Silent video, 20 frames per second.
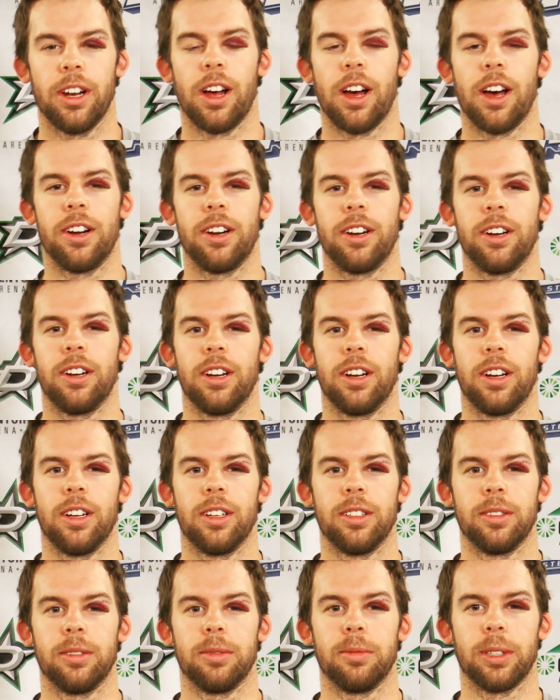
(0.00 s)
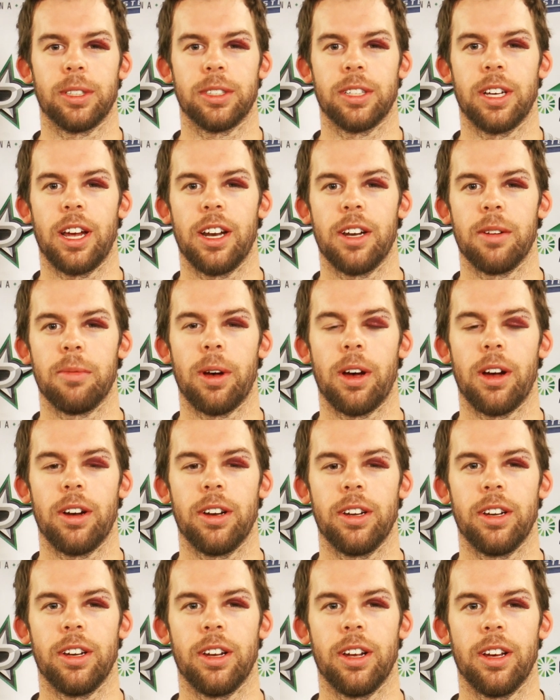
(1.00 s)
an honor. Uh, I'm excited about
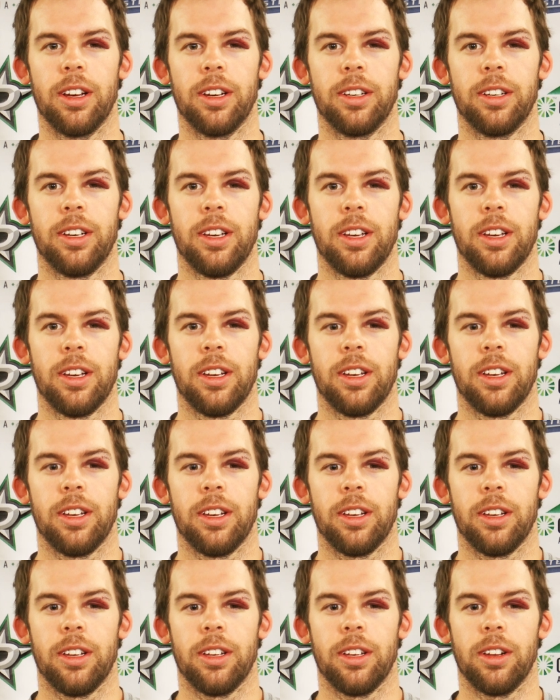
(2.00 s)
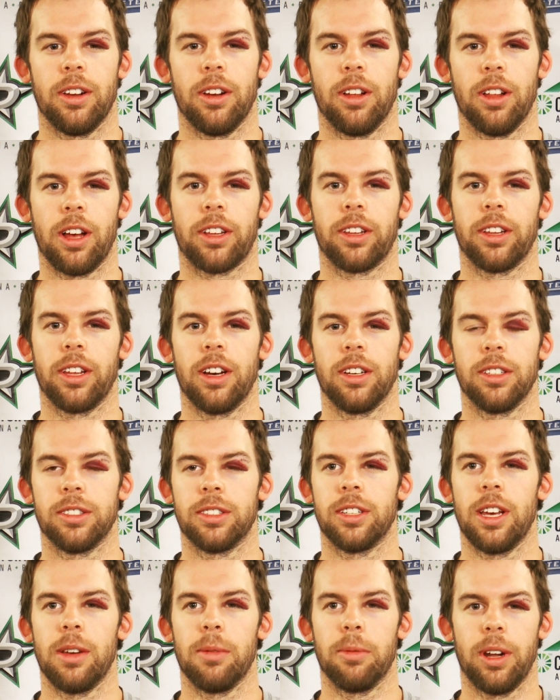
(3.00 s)
it. Uh, you uh, know, luckily I
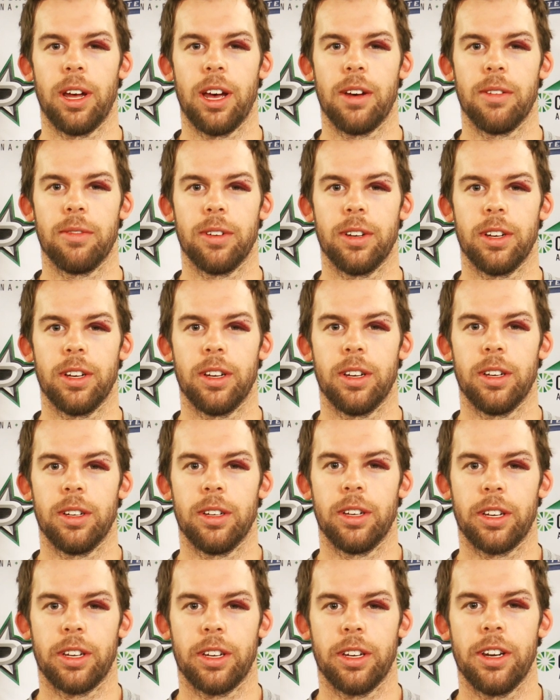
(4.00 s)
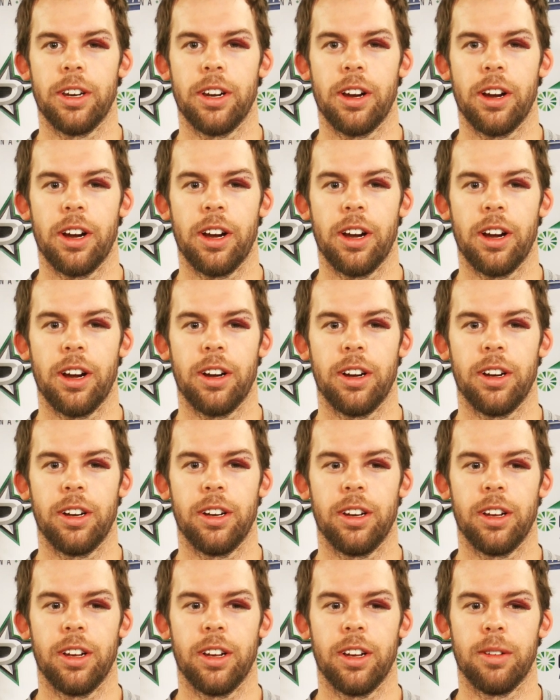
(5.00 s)
was able to have uh, a good year here
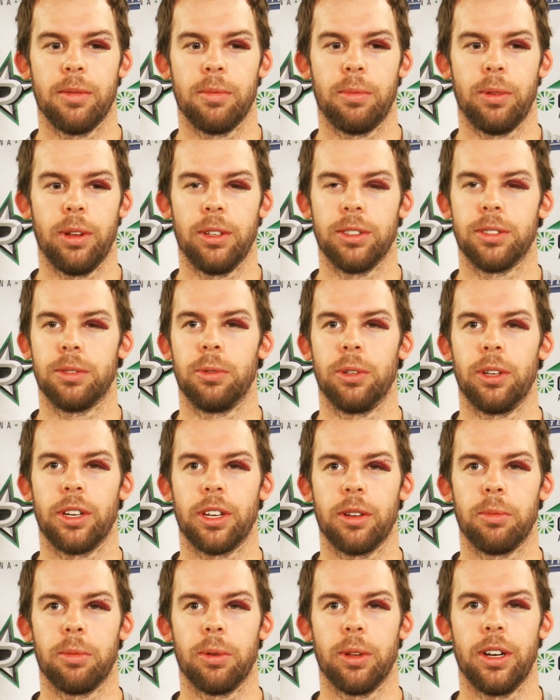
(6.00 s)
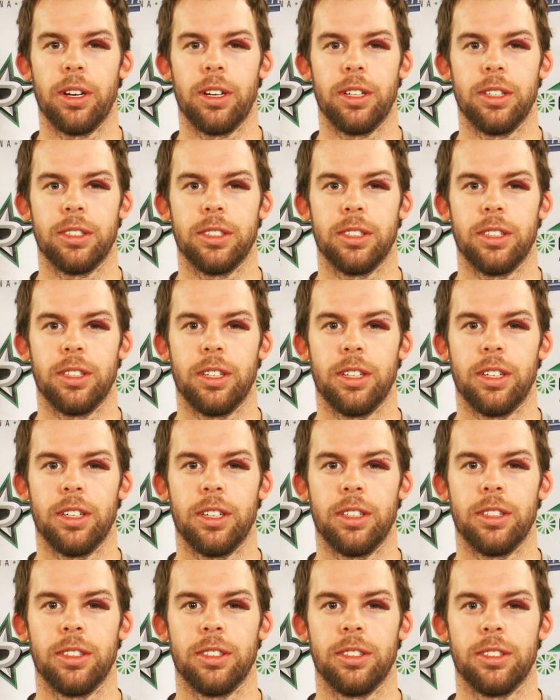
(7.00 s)
and uh, play with some really good players and
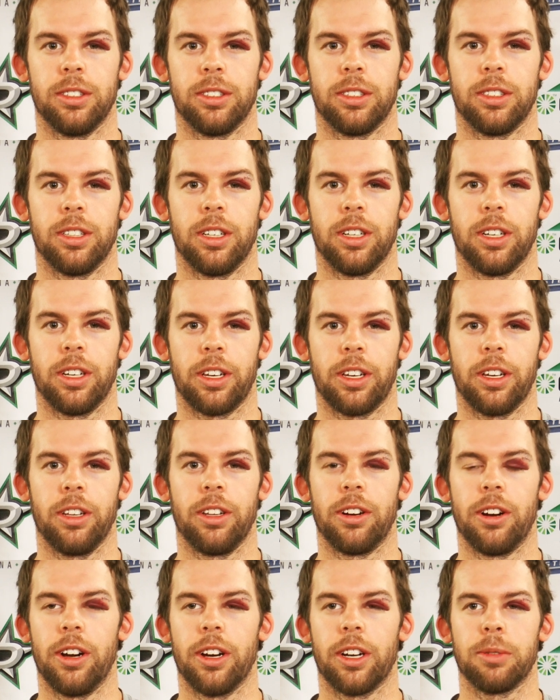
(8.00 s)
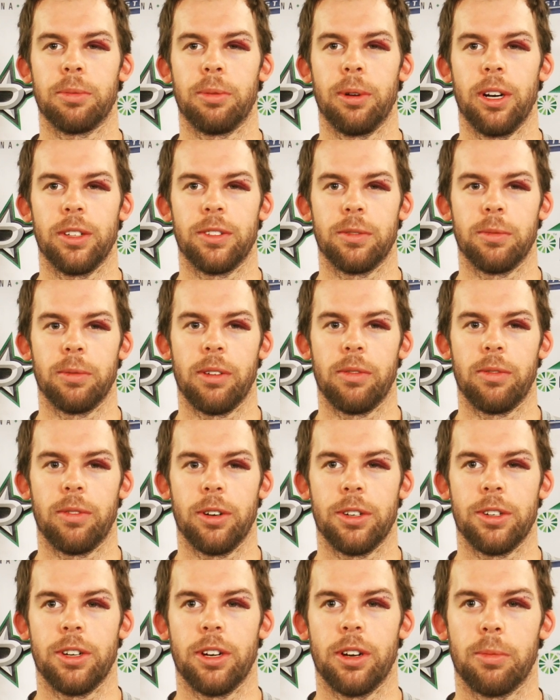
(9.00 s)
uh, just a good learning experience for my
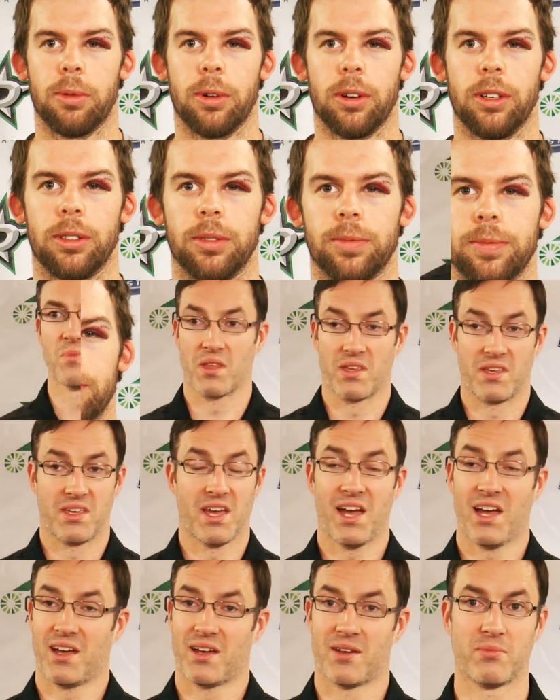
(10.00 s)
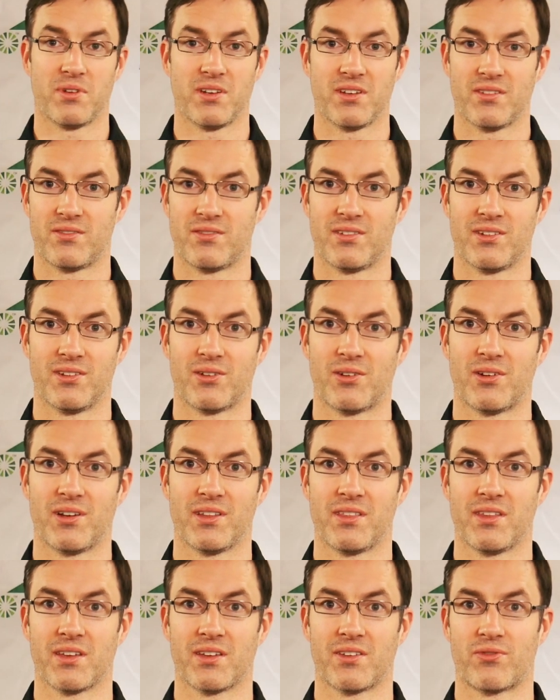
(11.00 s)
first year pro. Yeah, I mean, you know, I
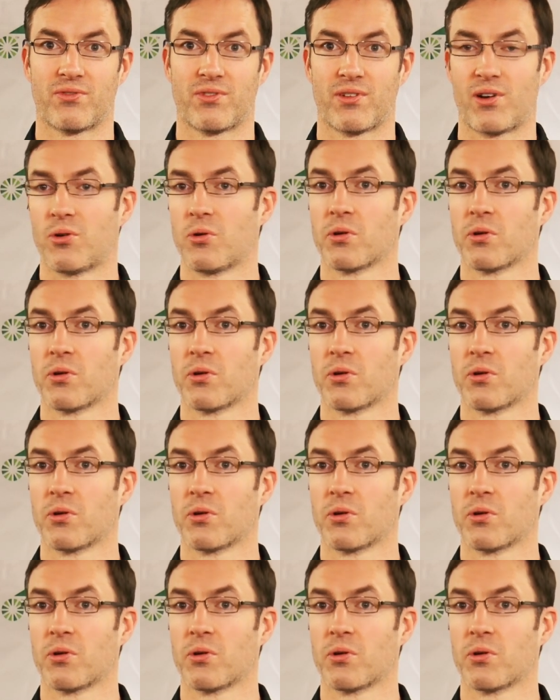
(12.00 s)
think for our